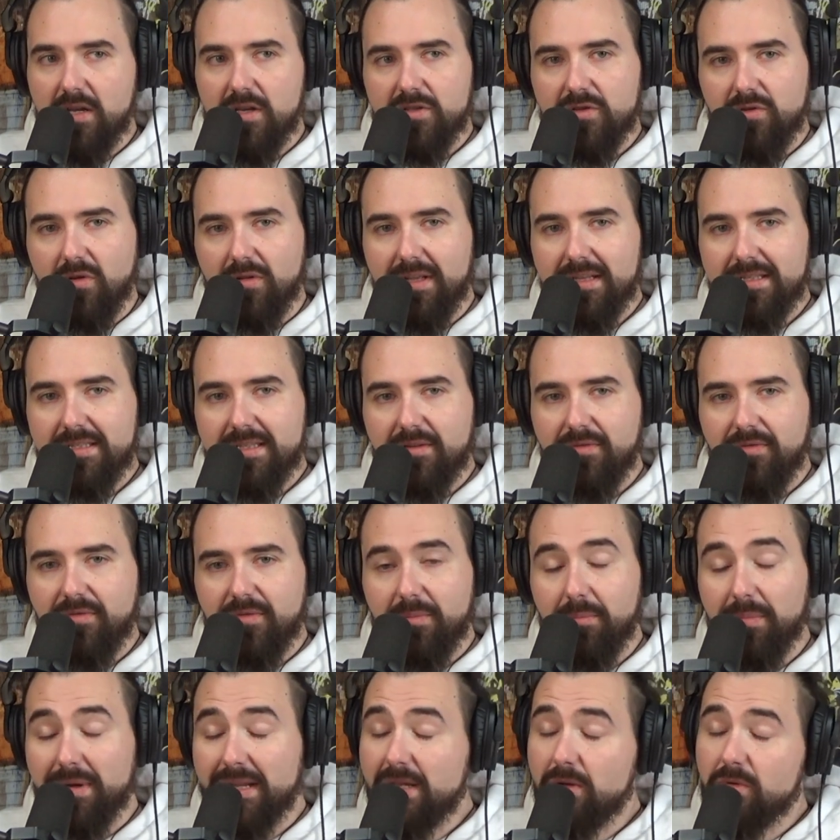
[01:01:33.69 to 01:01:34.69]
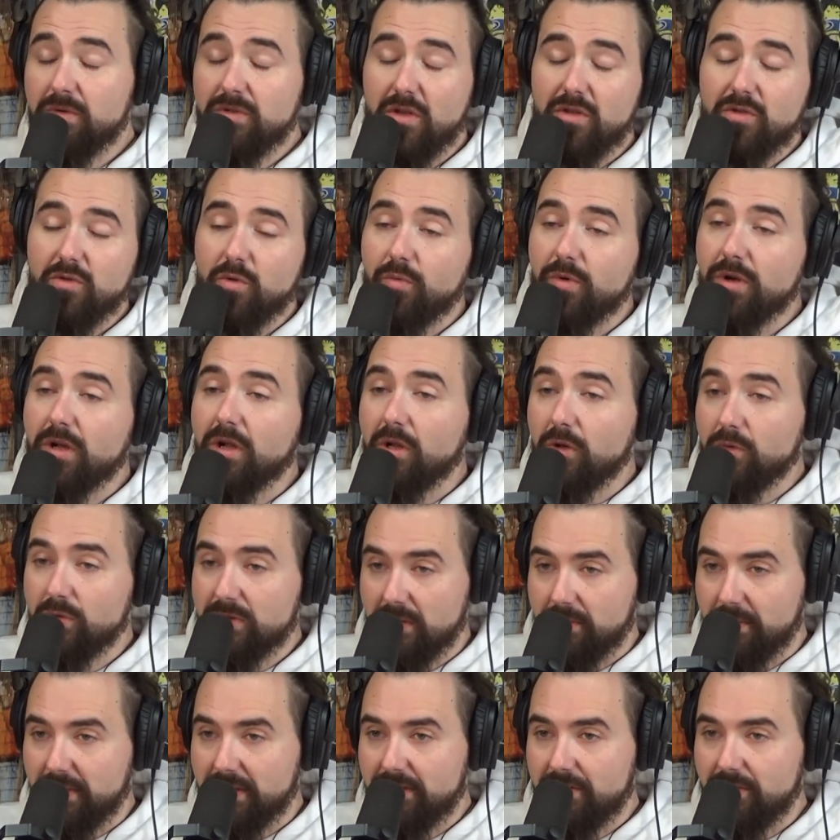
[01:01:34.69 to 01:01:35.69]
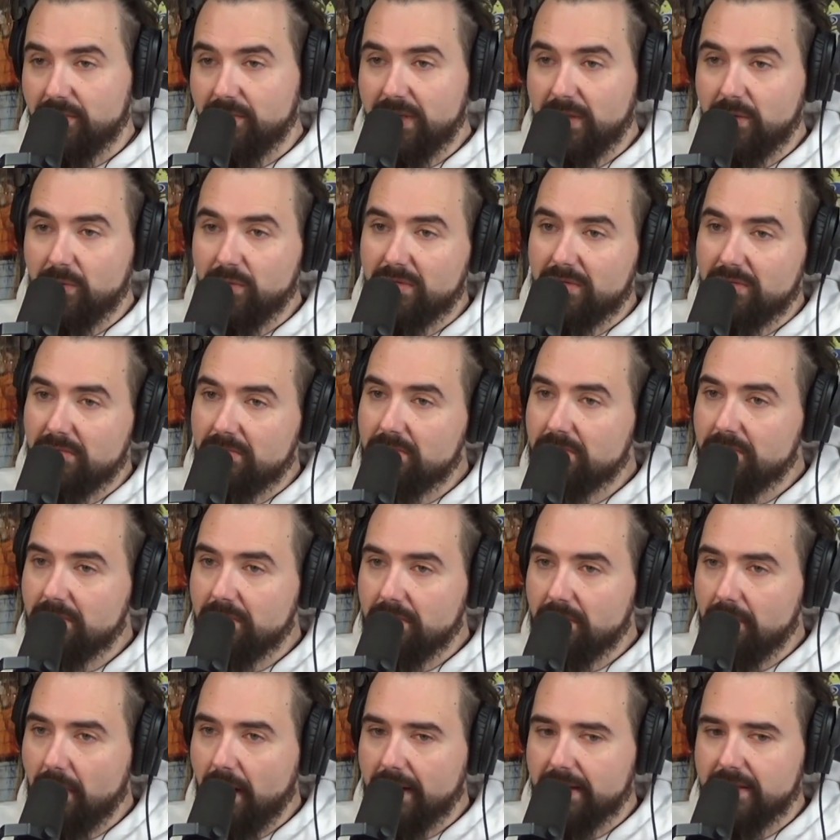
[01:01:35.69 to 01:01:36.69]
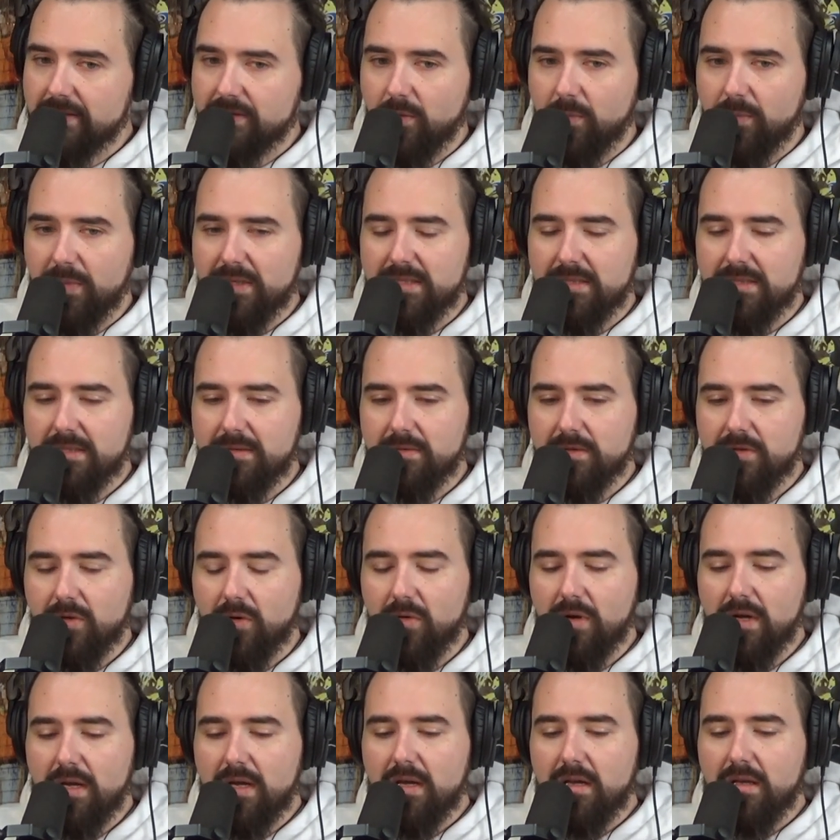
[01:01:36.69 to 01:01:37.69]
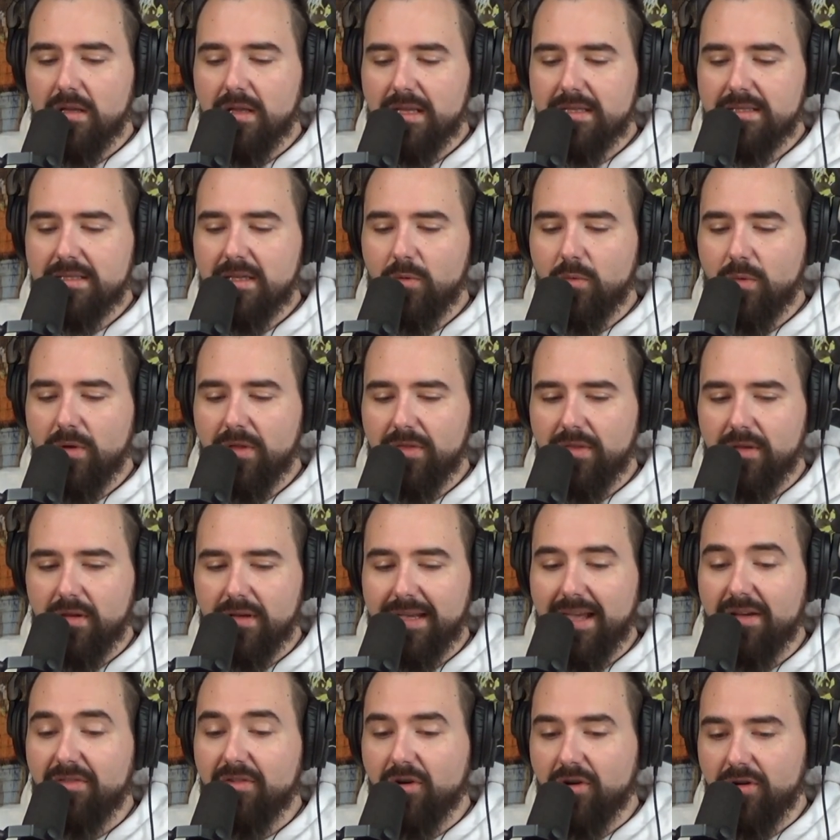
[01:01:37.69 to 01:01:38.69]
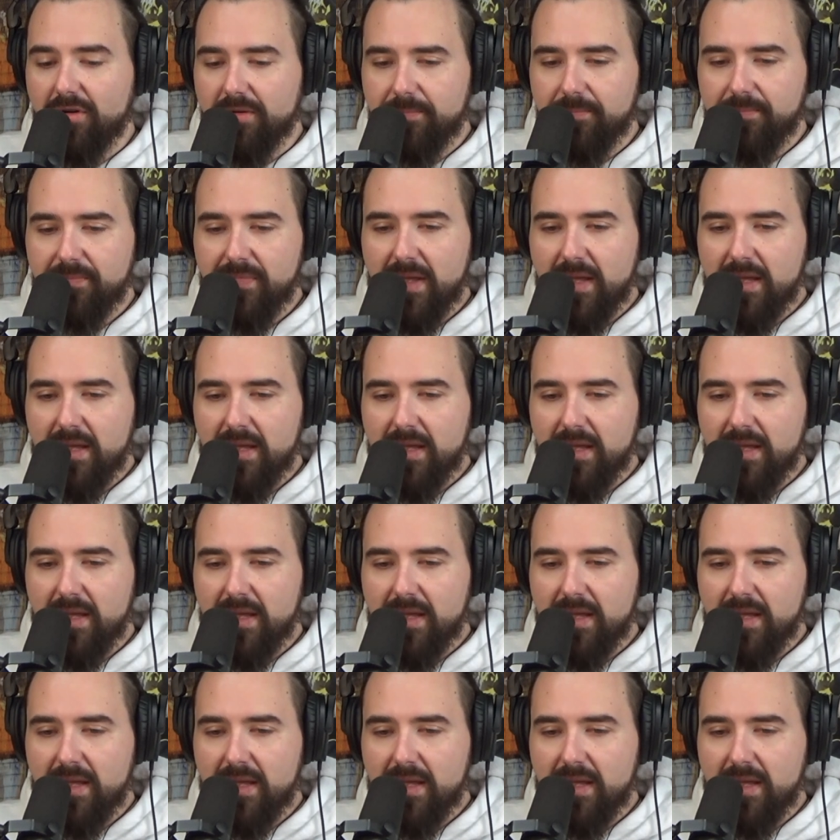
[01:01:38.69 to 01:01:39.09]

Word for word: So let's say, but he was also recluse a bit too. He would mind his own business. So let's say with Kevin Hart.